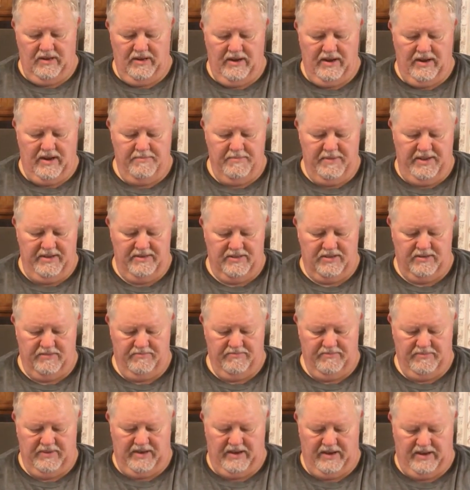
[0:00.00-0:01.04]
Now I made
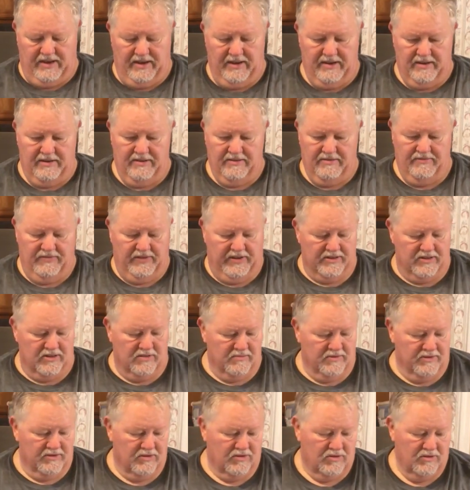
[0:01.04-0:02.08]
some
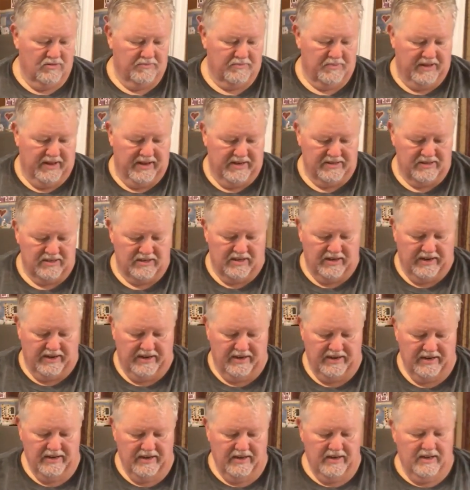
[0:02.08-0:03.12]
vegetable soup last
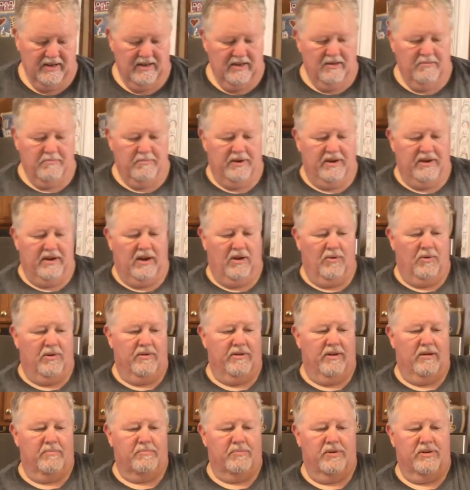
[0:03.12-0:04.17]
night, but I
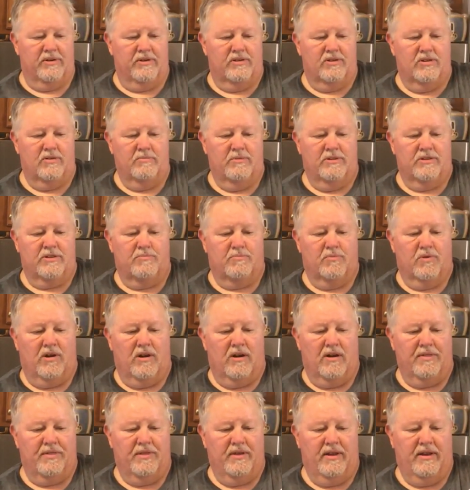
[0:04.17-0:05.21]
wound up putting too much
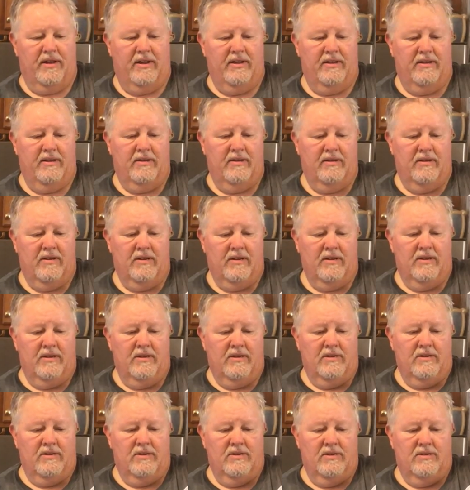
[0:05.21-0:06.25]
broth in it.
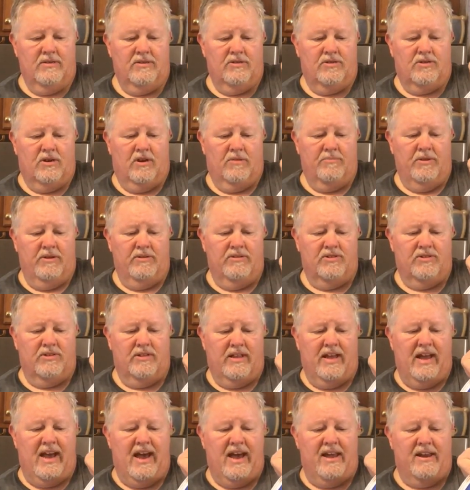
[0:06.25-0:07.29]
So I'm using
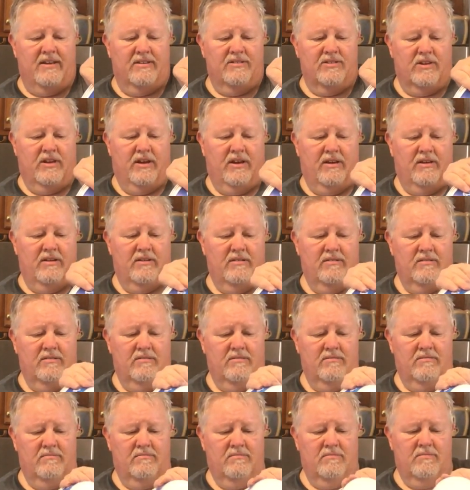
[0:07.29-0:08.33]
that as a
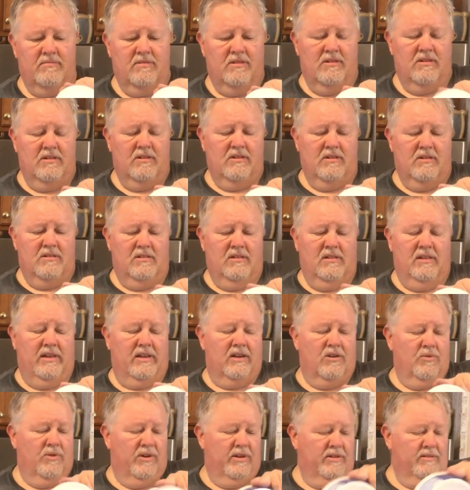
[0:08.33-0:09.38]

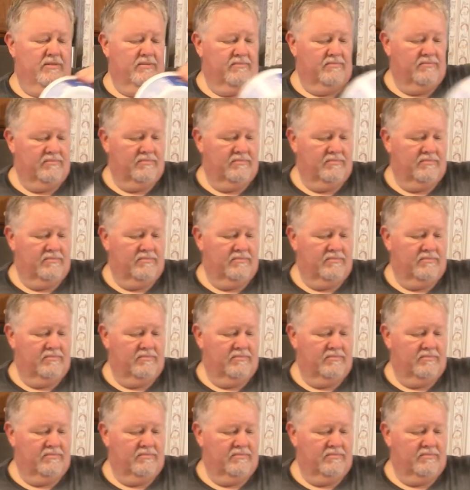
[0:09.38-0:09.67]
liquid